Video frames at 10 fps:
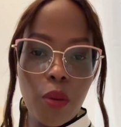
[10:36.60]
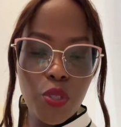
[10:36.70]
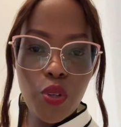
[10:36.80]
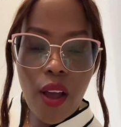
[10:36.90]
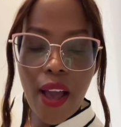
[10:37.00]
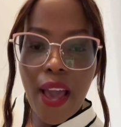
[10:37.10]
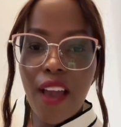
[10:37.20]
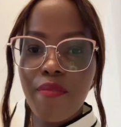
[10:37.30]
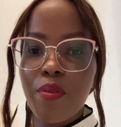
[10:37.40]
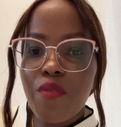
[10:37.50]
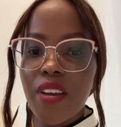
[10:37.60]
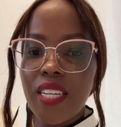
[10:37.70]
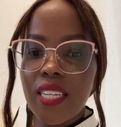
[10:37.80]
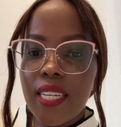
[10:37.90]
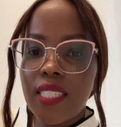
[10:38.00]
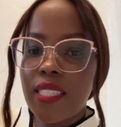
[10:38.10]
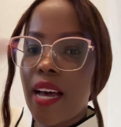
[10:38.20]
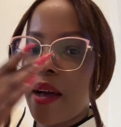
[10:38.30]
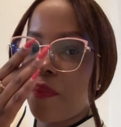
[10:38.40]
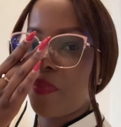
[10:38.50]
I'm sure I have provided
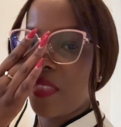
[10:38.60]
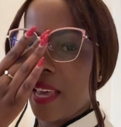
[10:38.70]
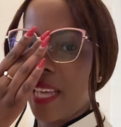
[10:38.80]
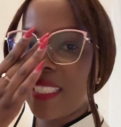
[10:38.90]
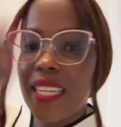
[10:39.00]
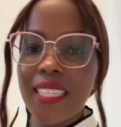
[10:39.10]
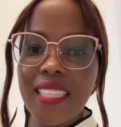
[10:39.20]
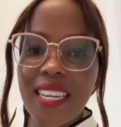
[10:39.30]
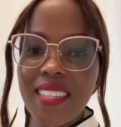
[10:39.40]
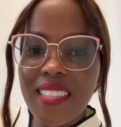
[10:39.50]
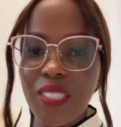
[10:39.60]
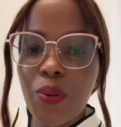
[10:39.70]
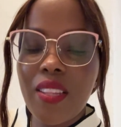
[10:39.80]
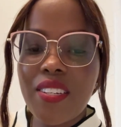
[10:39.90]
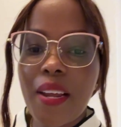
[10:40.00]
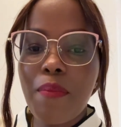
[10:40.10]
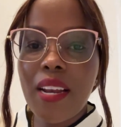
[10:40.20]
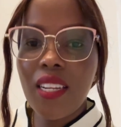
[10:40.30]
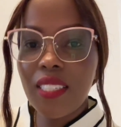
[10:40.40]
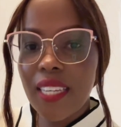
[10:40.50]
the answers that this wealth triber
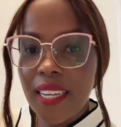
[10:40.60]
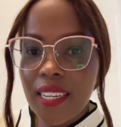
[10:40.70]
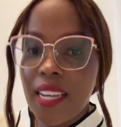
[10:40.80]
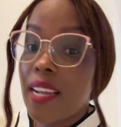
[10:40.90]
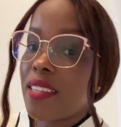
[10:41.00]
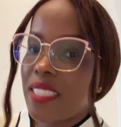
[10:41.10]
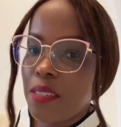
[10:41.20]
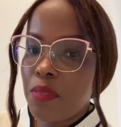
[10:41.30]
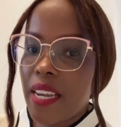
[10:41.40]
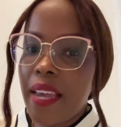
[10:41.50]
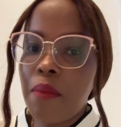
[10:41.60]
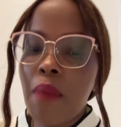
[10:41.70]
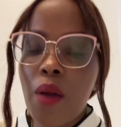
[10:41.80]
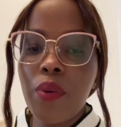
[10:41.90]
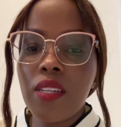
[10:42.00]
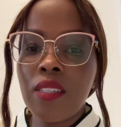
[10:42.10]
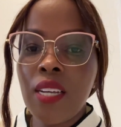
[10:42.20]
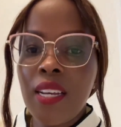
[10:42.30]
needed, and at the same time I will